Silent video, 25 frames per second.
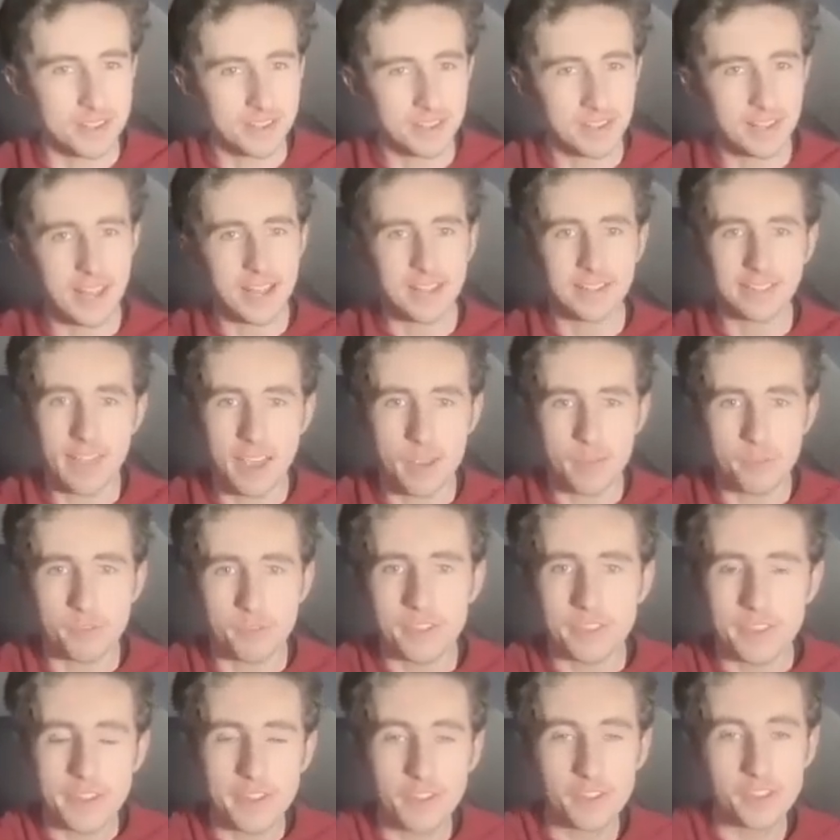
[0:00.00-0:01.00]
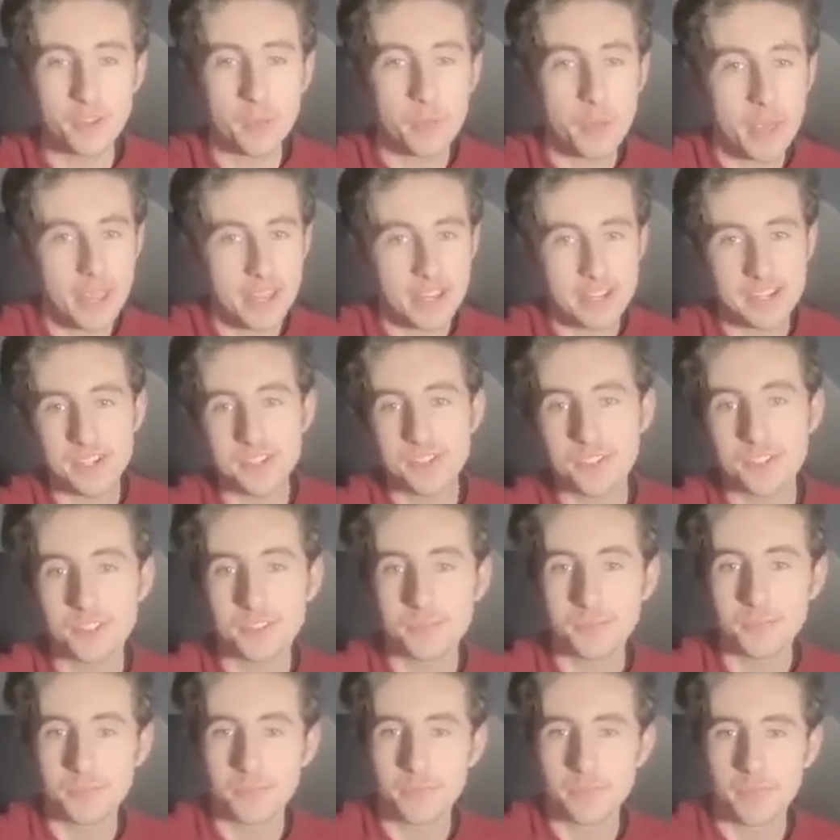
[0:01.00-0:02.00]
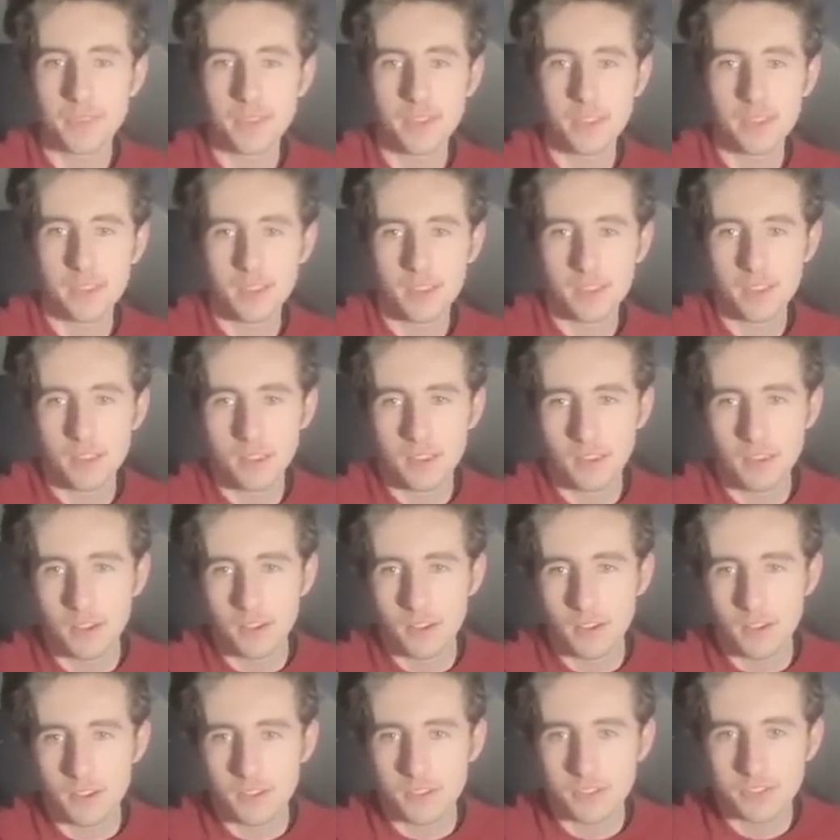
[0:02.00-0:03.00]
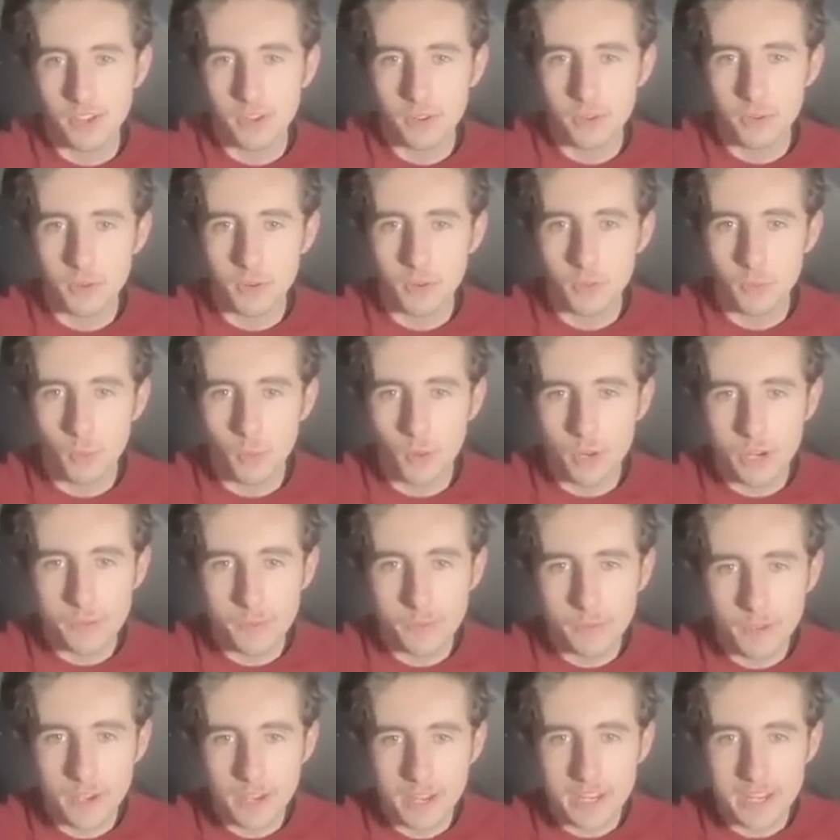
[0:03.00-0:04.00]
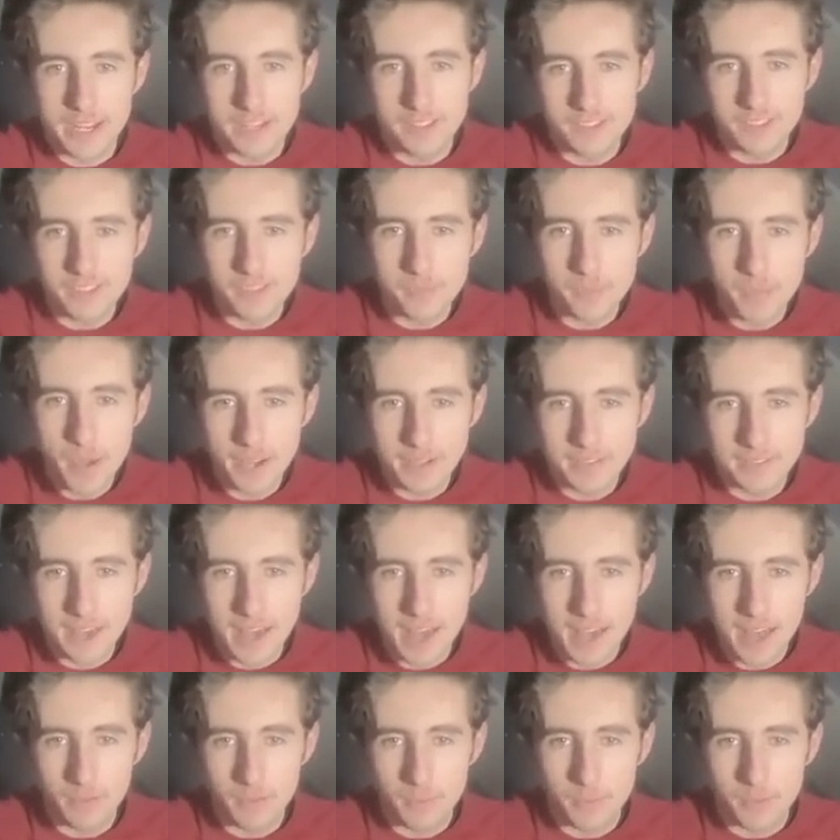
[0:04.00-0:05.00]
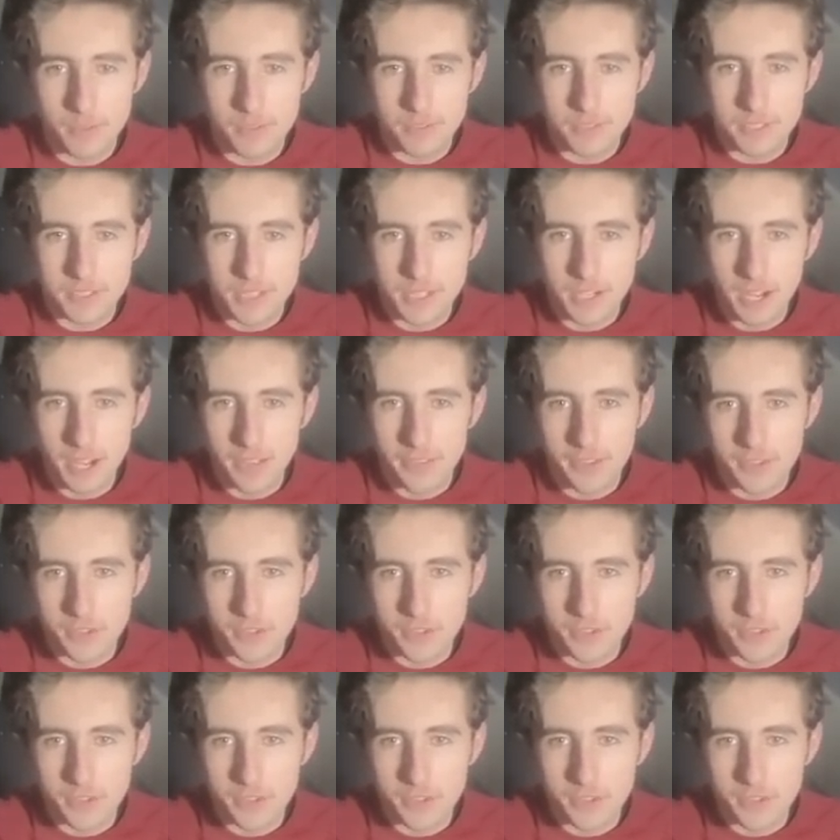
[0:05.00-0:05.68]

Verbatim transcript: select everything on the page. So what if I inspect element and